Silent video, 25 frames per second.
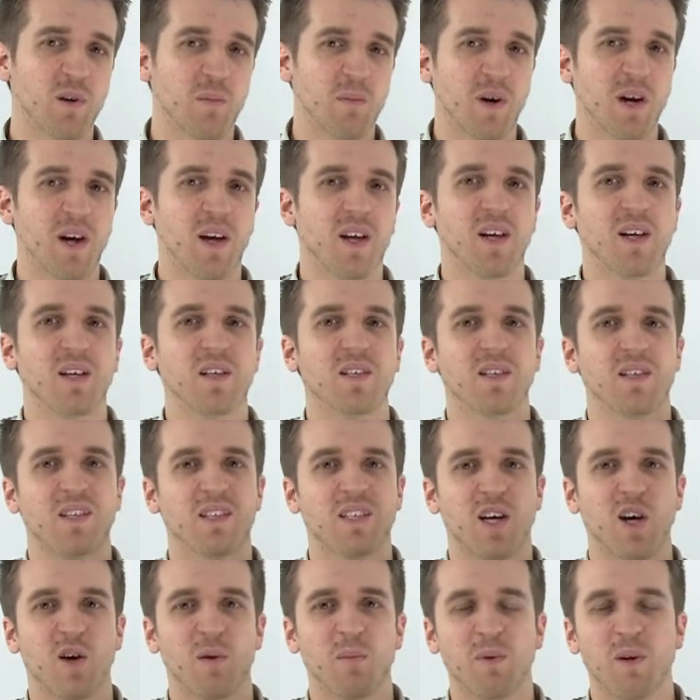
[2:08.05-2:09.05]
about it, to
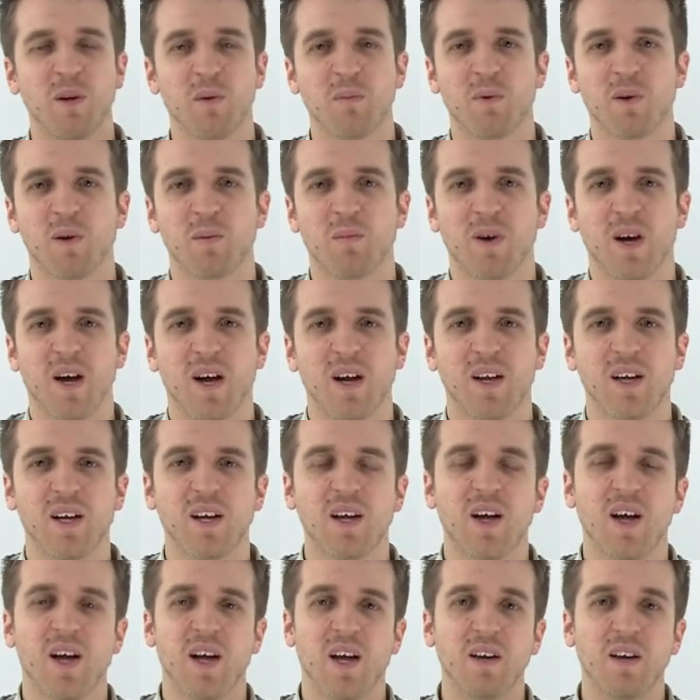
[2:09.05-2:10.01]
tell people about it.